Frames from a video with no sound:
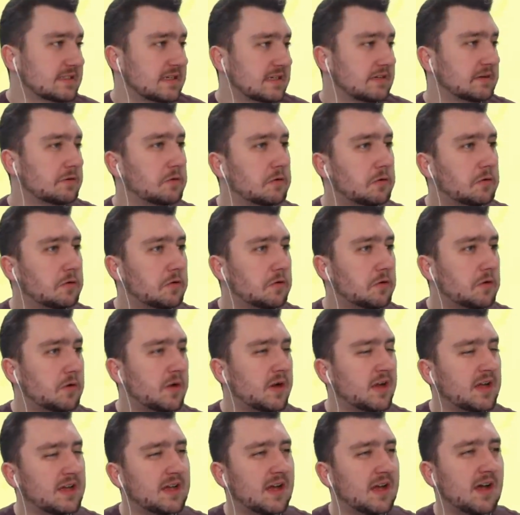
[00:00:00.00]

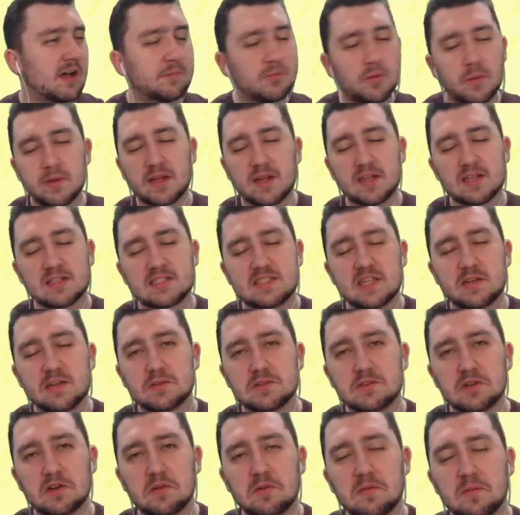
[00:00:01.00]
or I'm probably going to stick
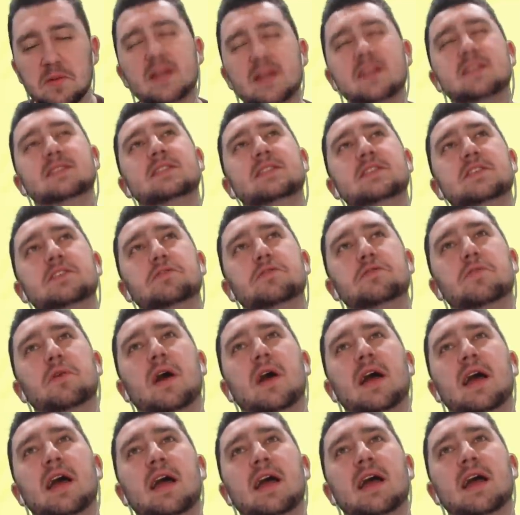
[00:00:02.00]
with drum and bass still
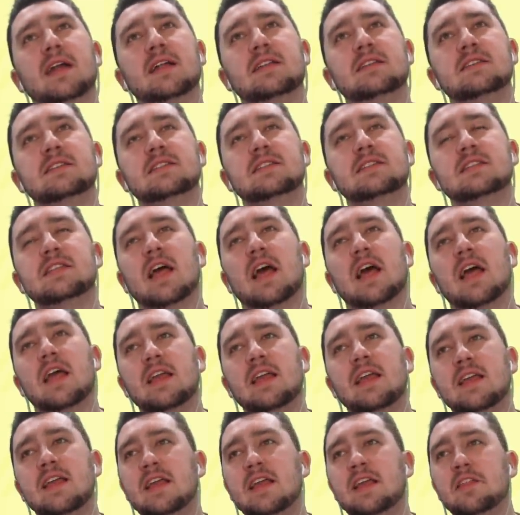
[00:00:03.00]
and
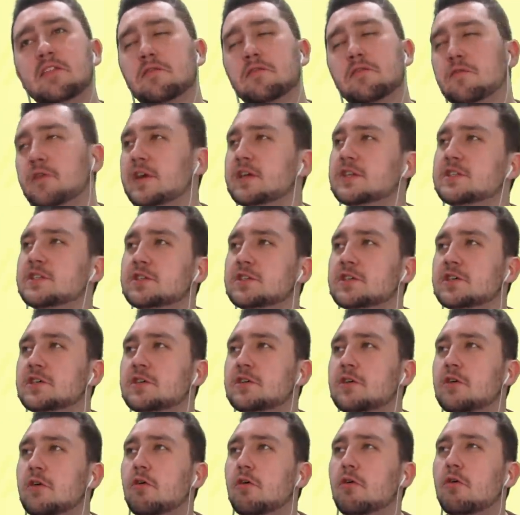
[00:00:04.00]
say either
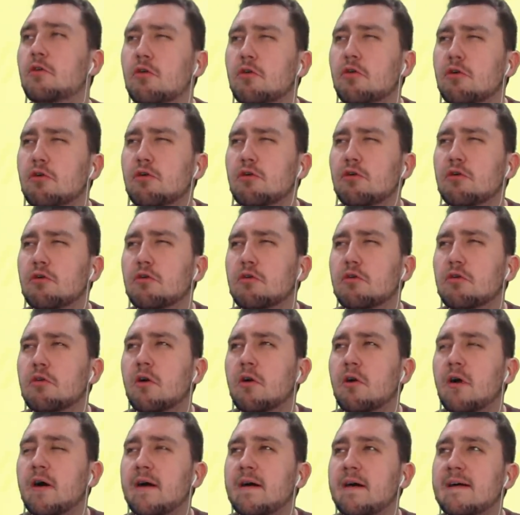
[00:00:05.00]
Friction
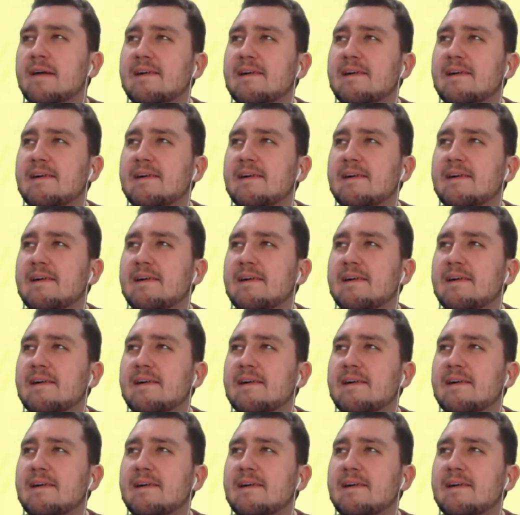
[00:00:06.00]
or